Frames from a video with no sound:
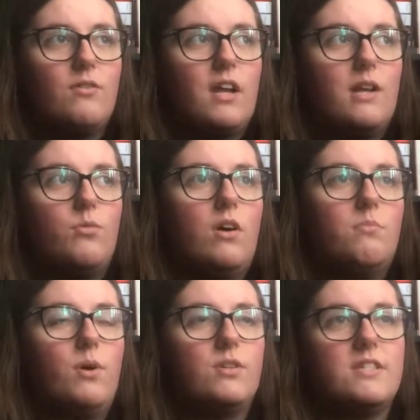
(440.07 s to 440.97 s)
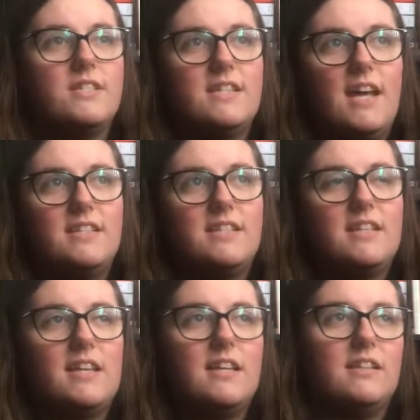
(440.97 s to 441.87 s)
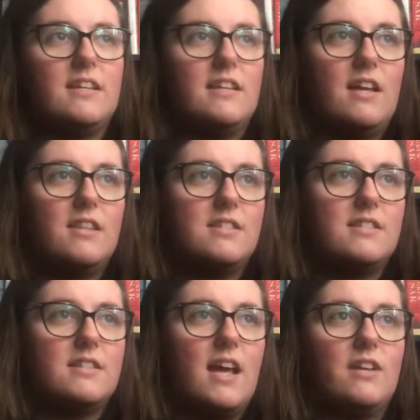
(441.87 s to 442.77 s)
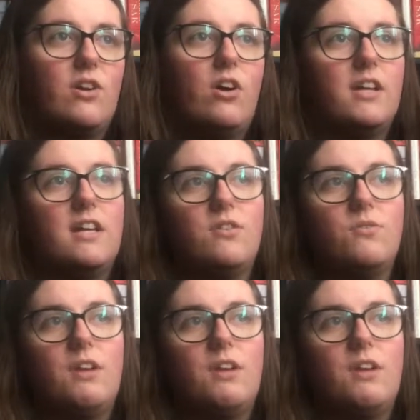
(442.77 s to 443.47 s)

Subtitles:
and one person's dad did the killing and the other's dad got killed,